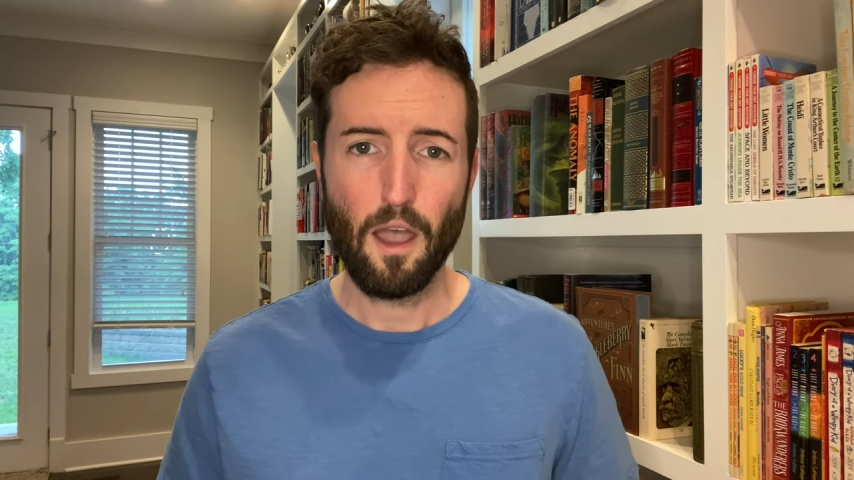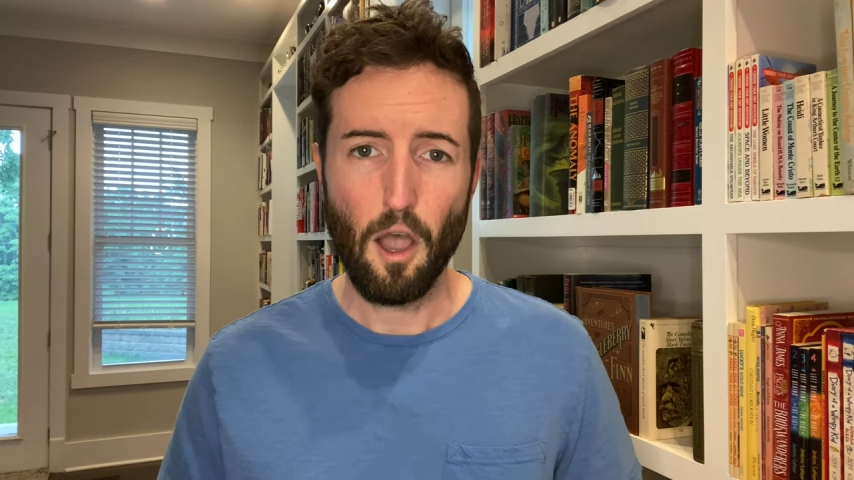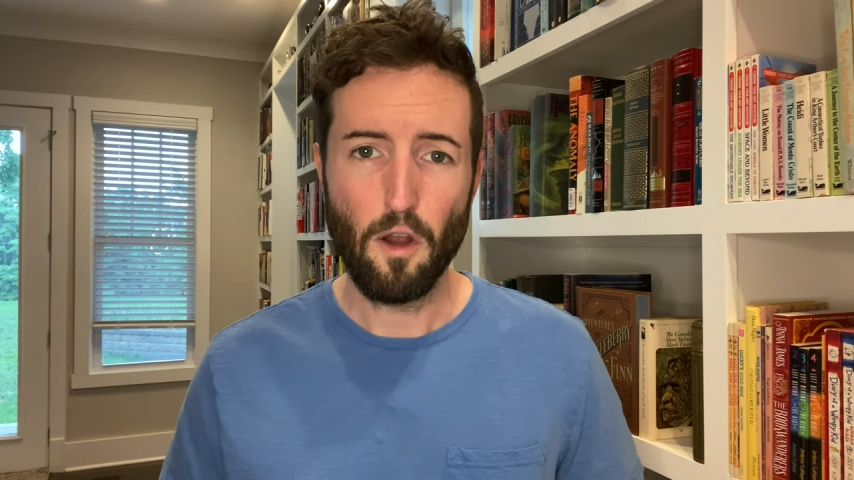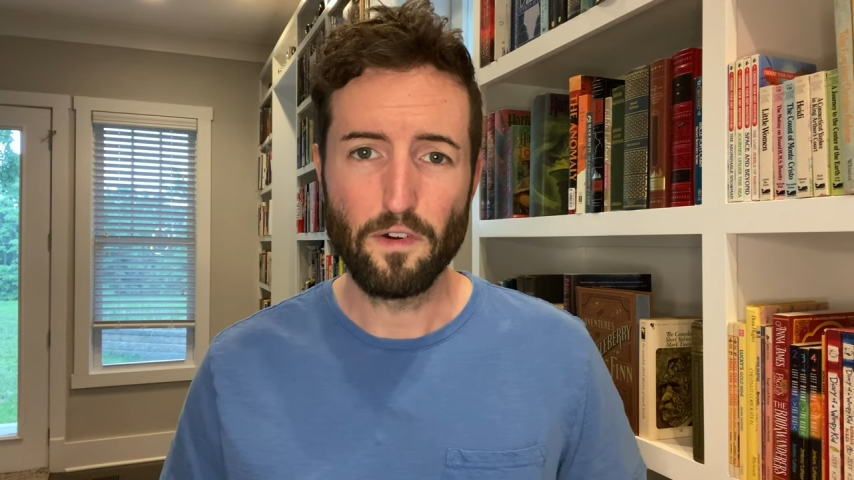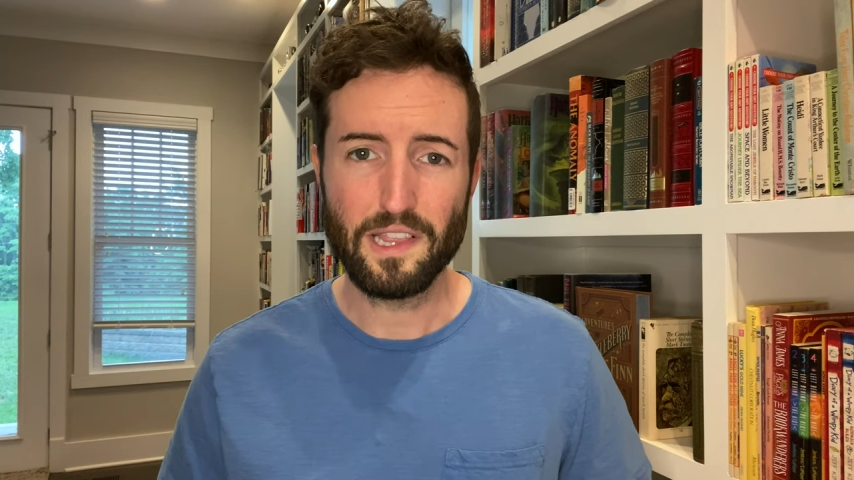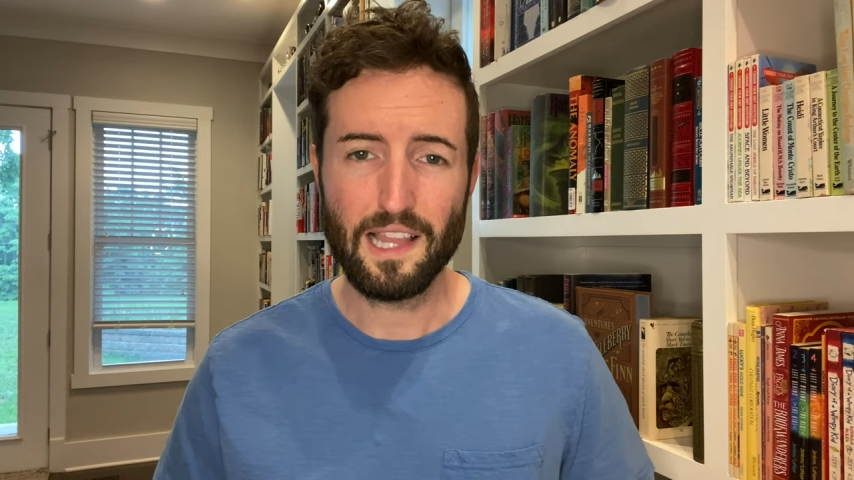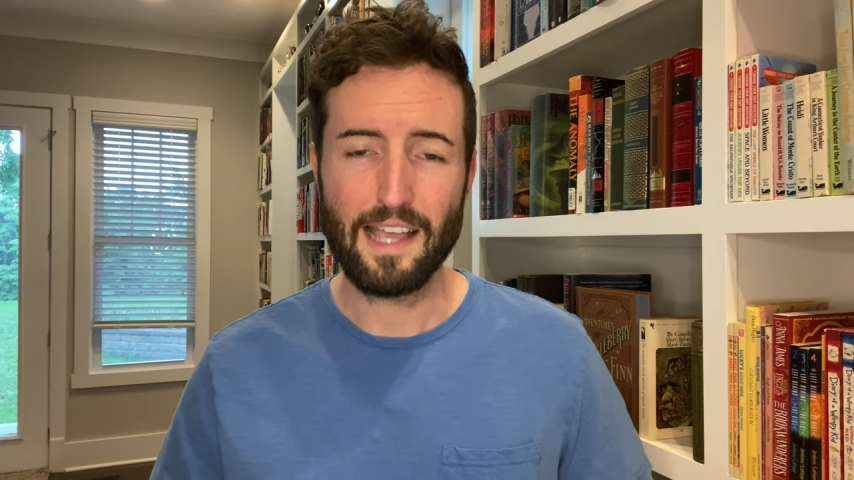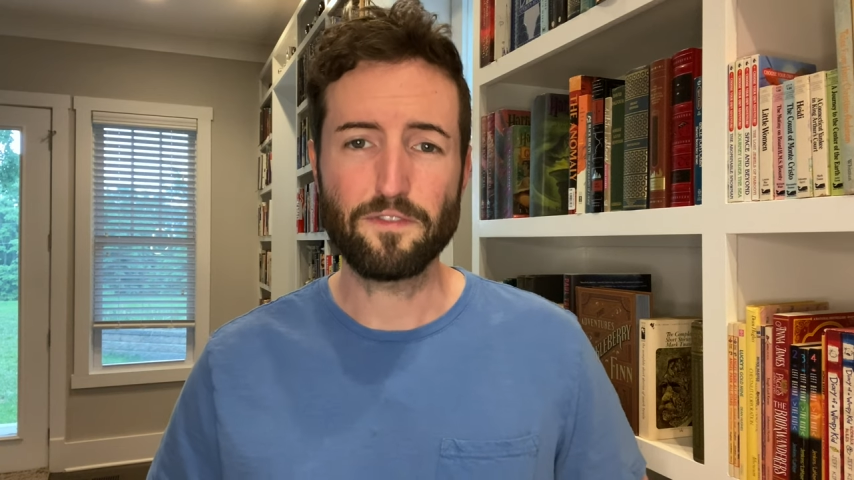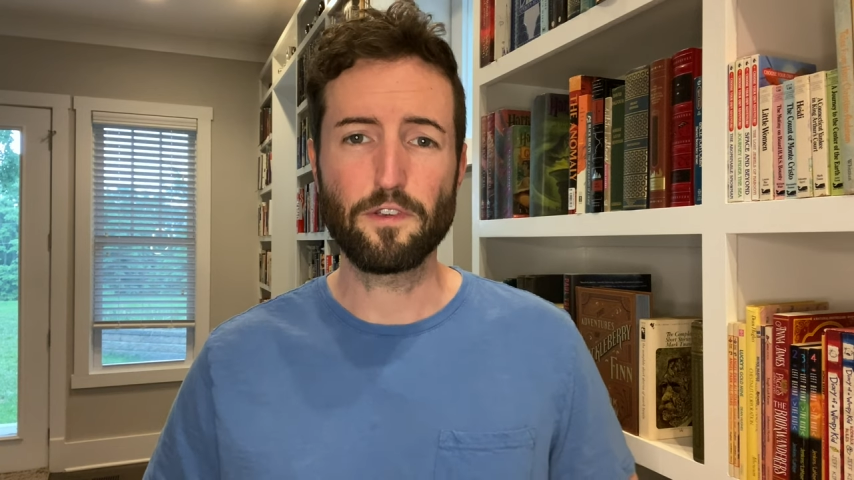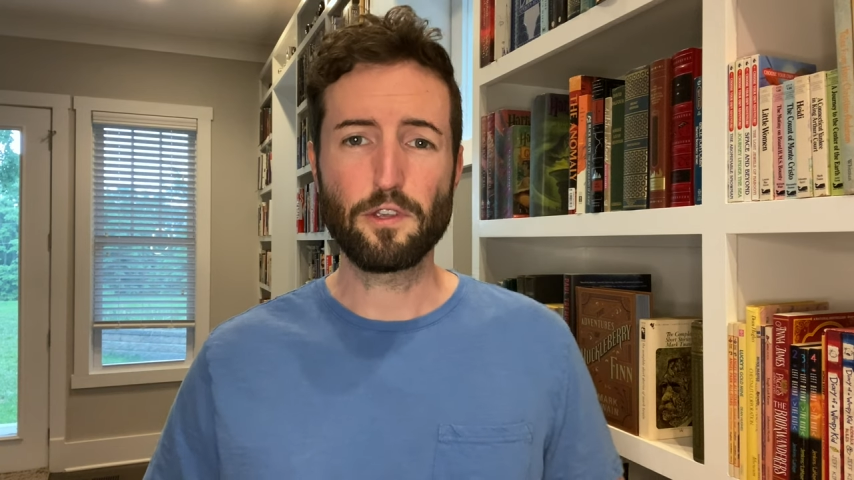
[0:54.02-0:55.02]
over the
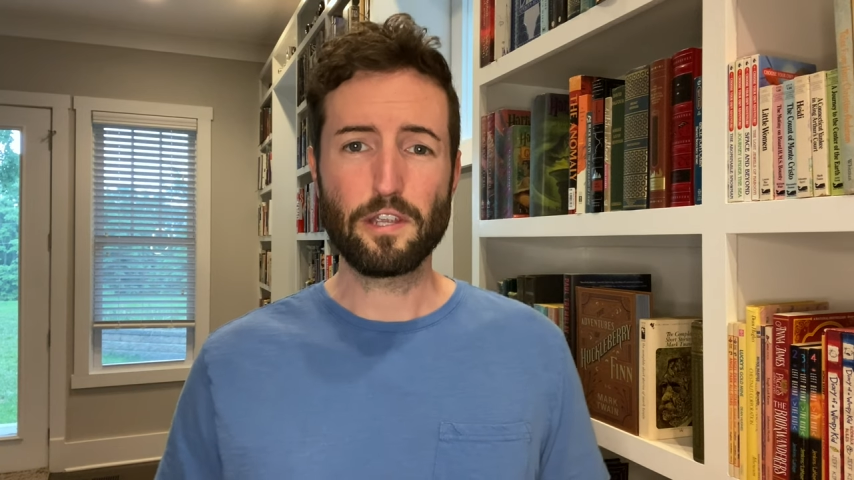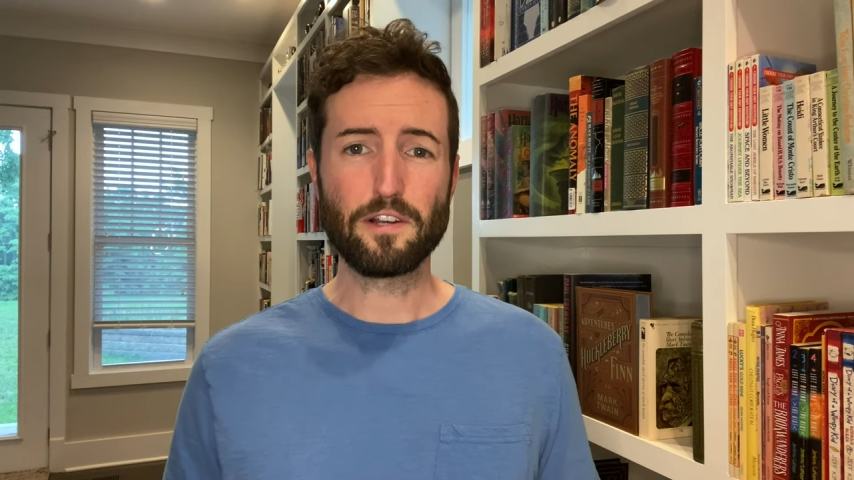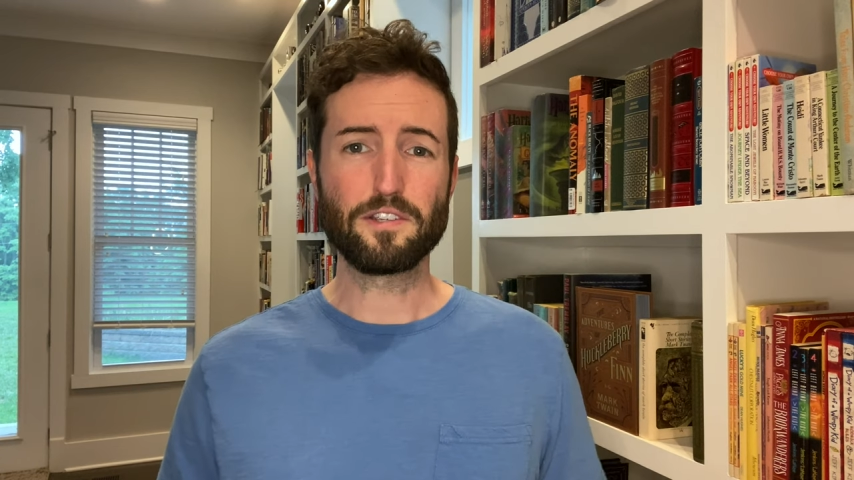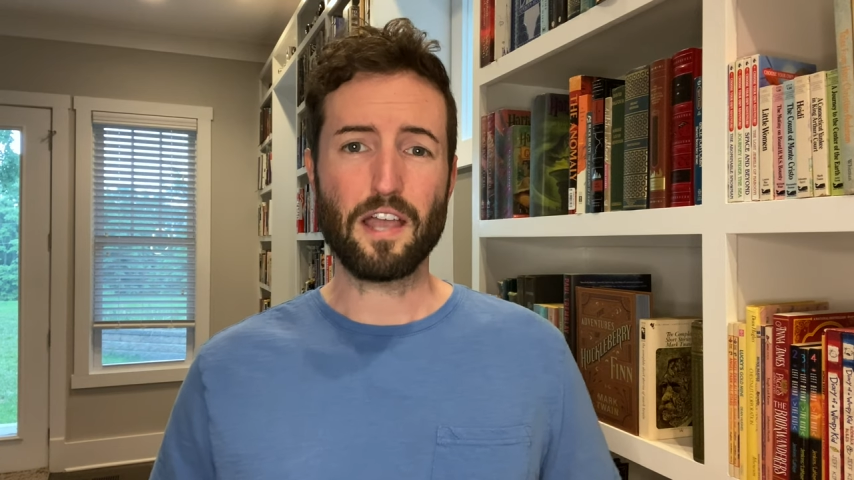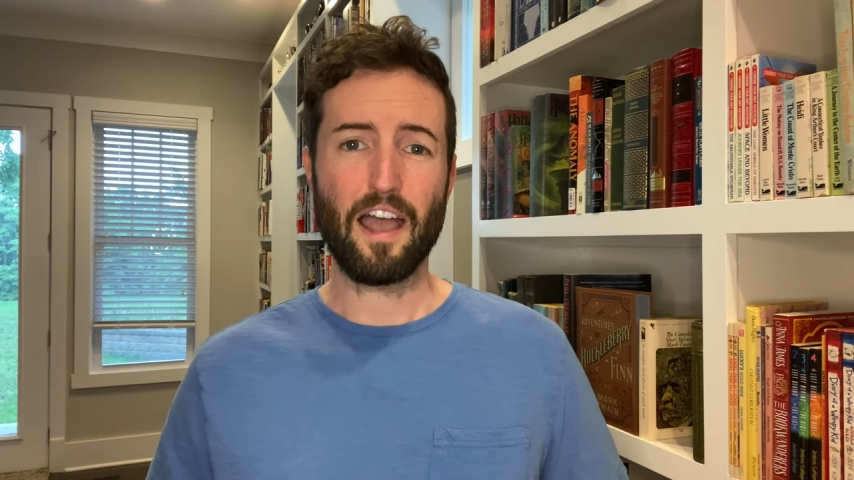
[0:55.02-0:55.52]
last few years,